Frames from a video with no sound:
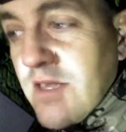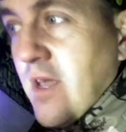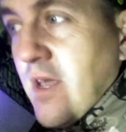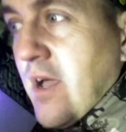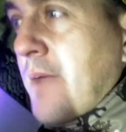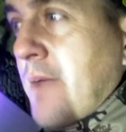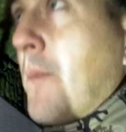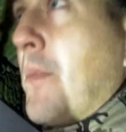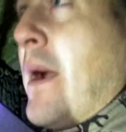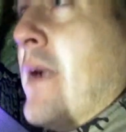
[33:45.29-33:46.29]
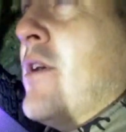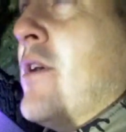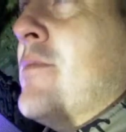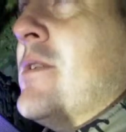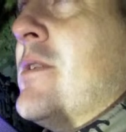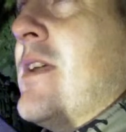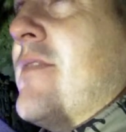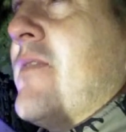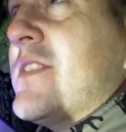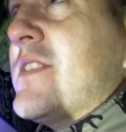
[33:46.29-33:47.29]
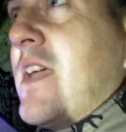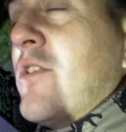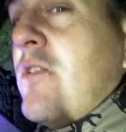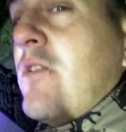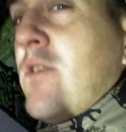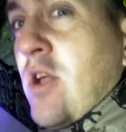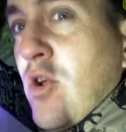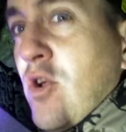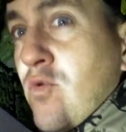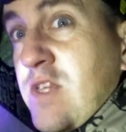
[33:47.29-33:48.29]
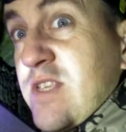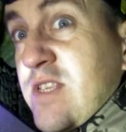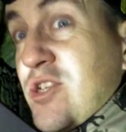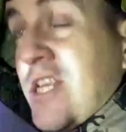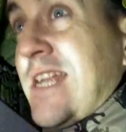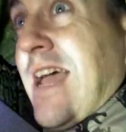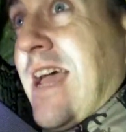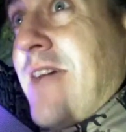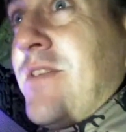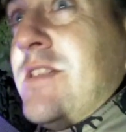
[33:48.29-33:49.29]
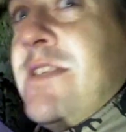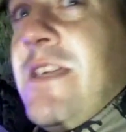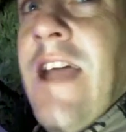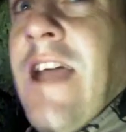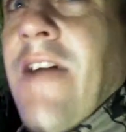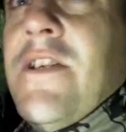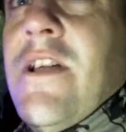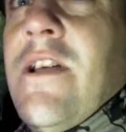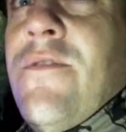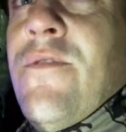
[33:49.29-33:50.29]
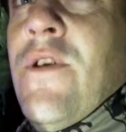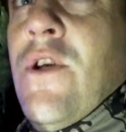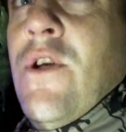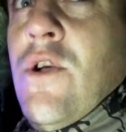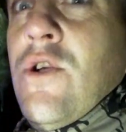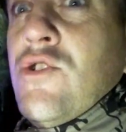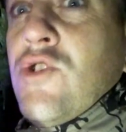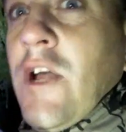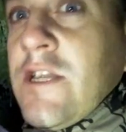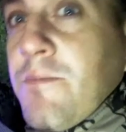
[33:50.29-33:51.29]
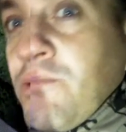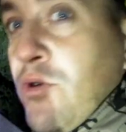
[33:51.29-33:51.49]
I am a paranormal investigator, researching in evidence in the afterlife, trying to prove to